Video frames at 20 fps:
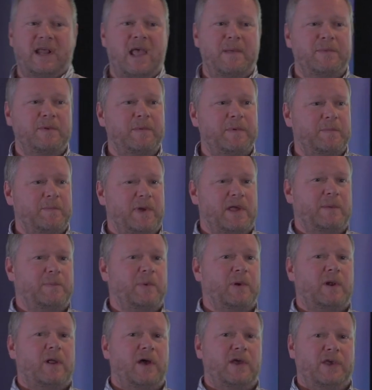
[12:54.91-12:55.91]
enablement
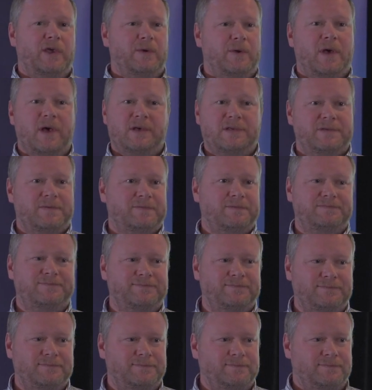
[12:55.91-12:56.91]
people are you guys.
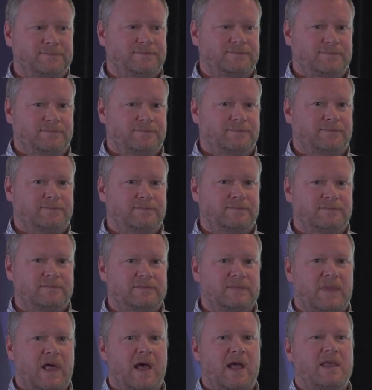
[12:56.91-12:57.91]

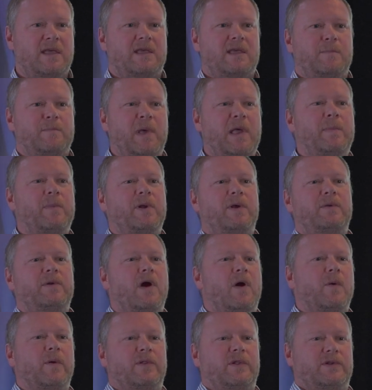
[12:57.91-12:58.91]
Like, people who
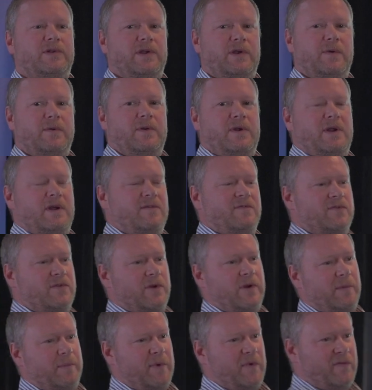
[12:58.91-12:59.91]
know what they're doing and have
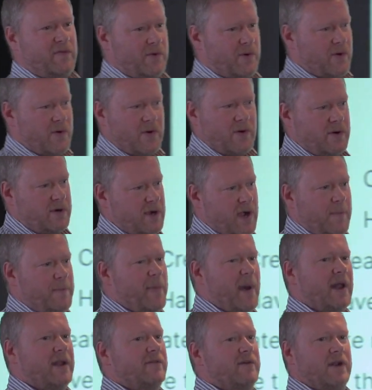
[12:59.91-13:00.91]
done it before are
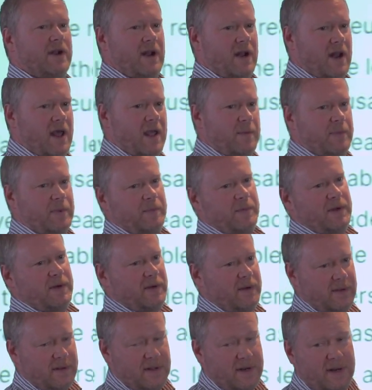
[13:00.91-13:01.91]
better at
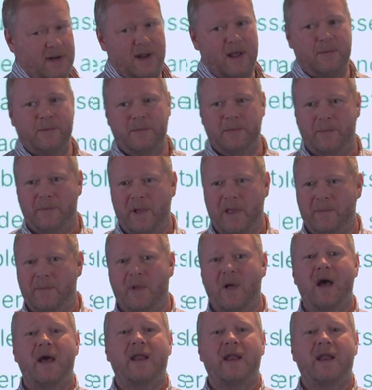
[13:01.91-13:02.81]
enablement than enablement people.